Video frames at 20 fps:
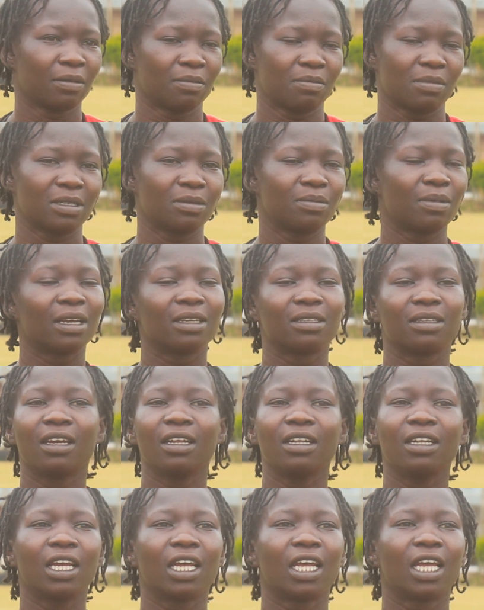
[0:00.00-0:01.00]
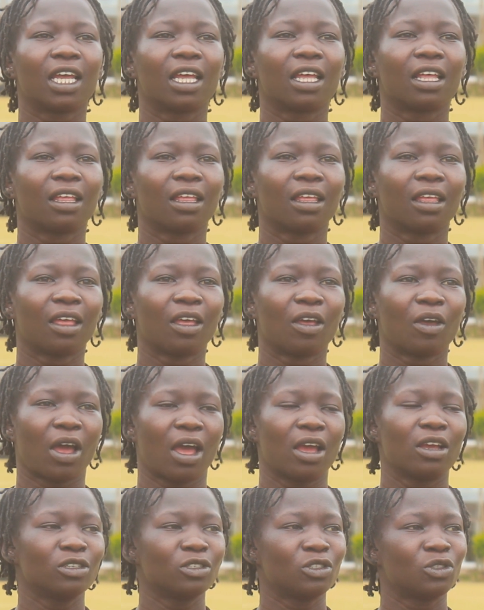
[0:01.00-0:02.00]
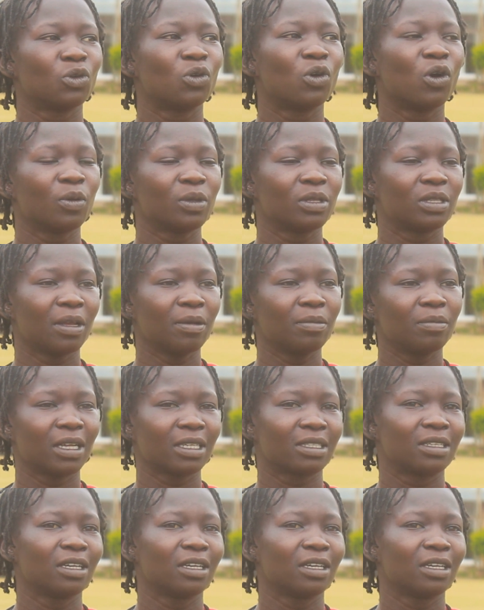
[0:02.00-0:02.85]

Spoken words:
But by then, I used to go with them, like